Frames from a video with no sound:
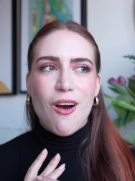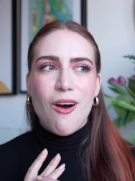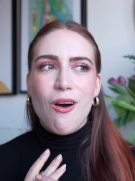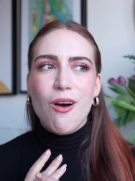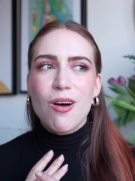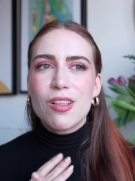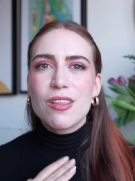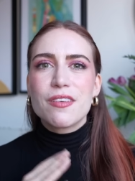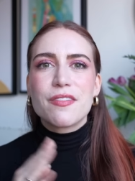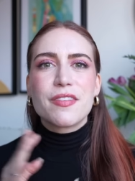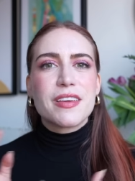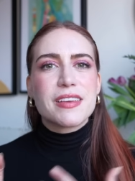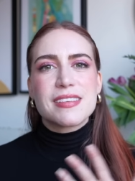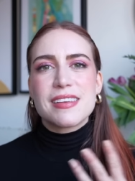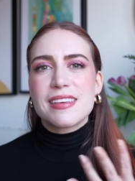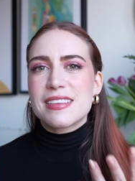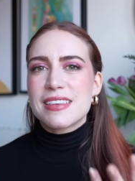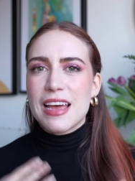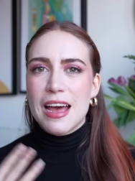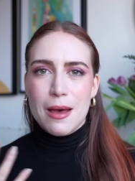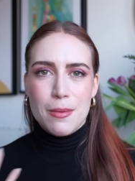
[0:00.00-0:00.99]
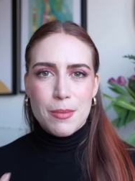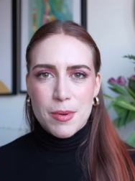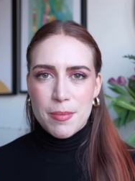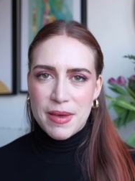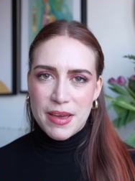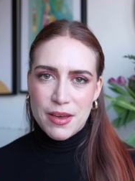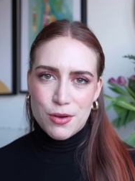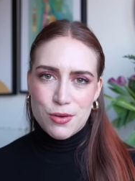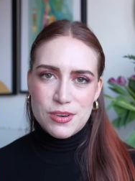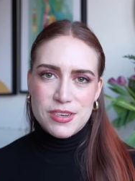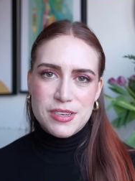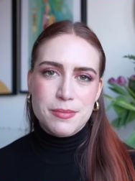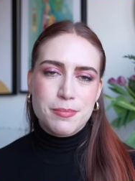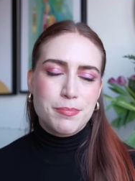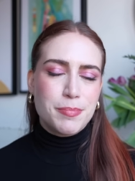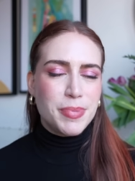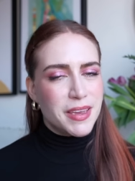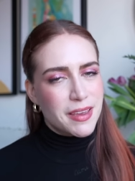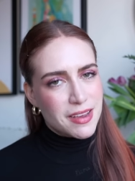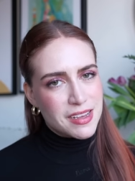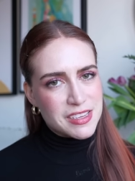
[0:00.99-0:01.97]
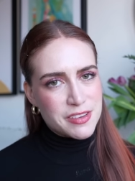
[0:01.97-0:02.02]
All of this has come about
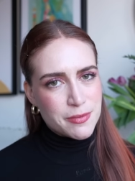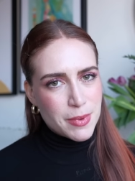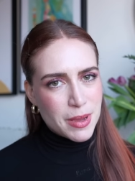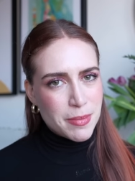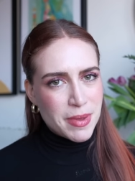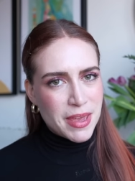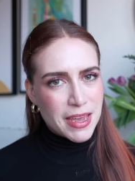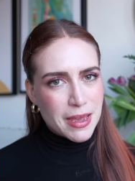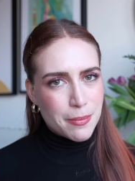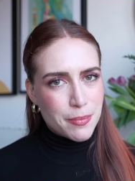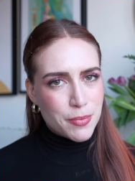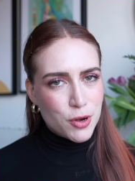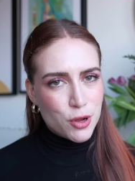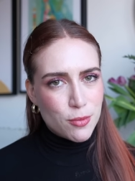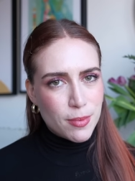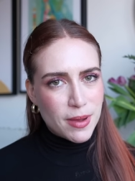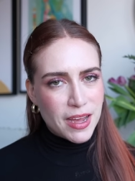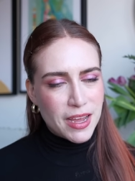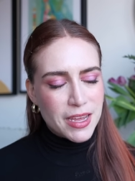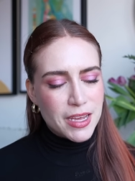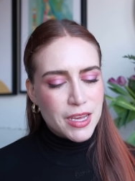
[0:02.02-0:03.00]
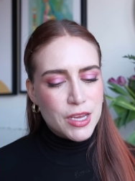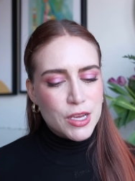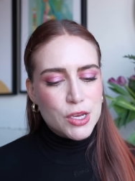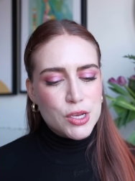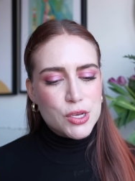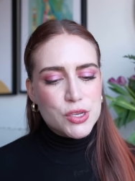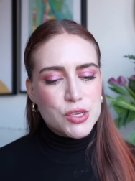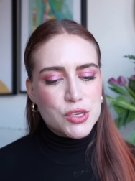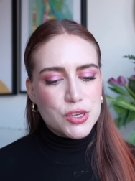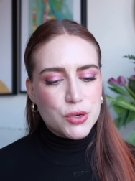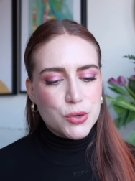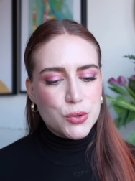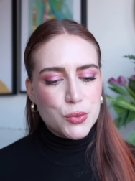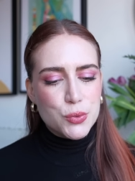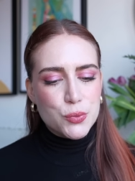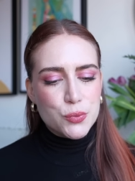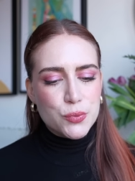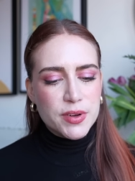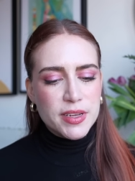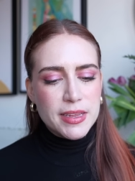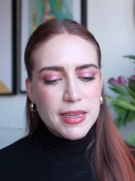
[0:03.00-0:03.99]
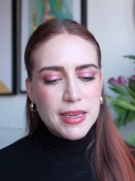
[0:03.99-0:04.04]
because of my Makeup no buy. So
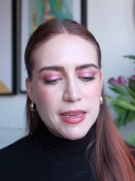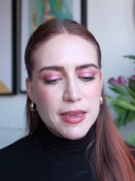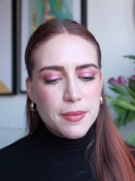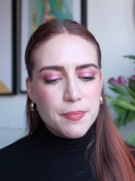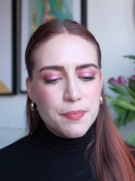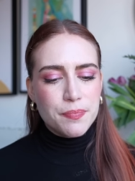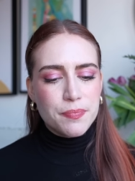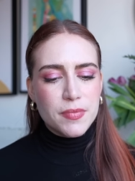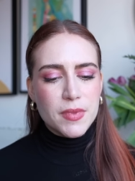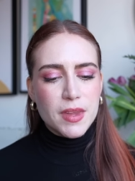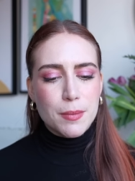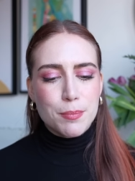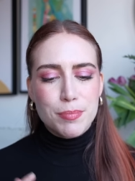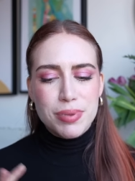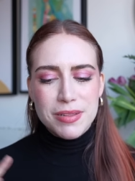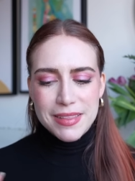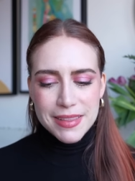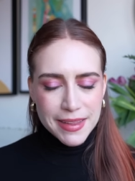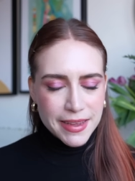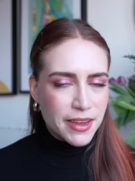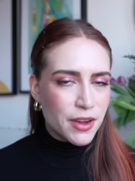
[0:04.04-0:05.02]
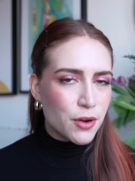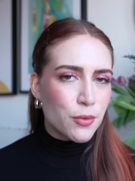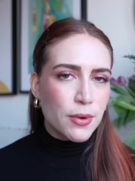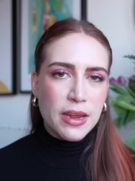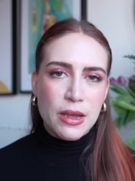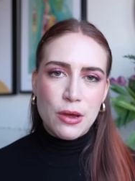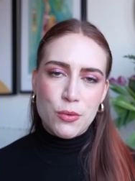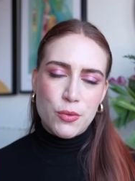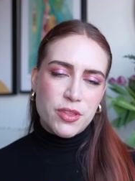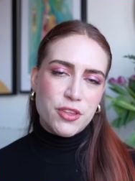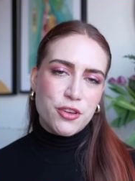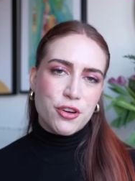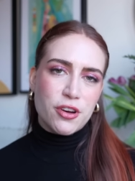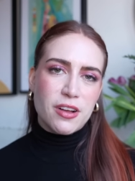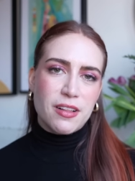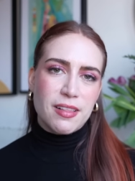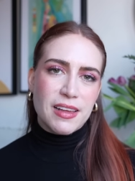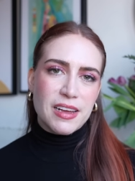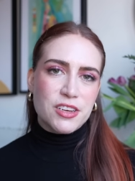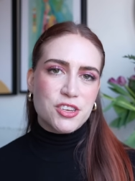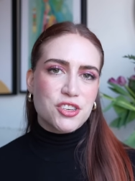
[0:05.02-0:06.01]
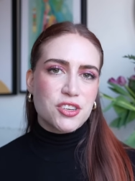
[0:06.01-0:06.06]
really play around with your
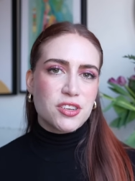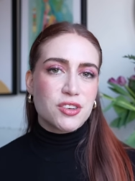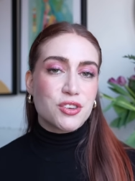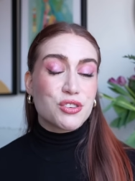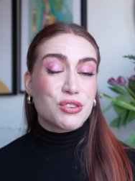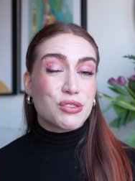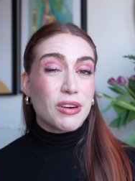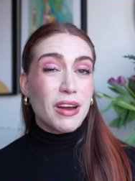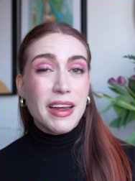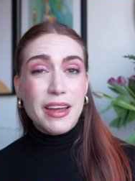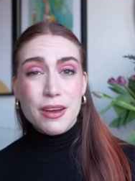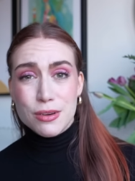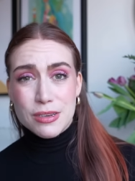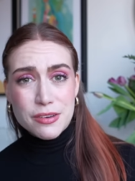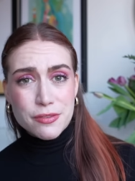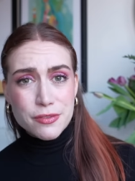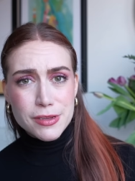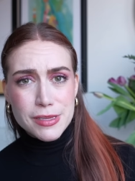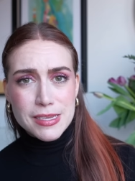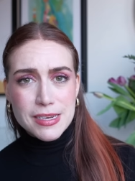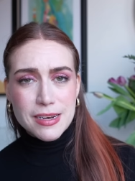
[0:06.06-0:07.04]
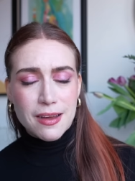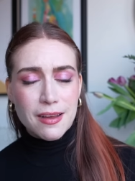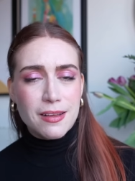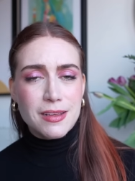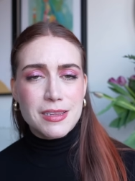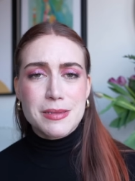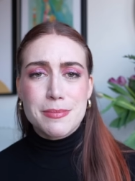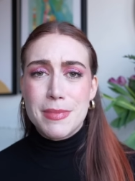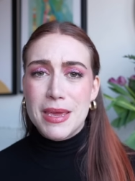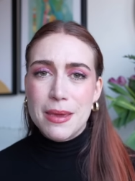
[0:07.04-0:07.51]
collection, try out different styles.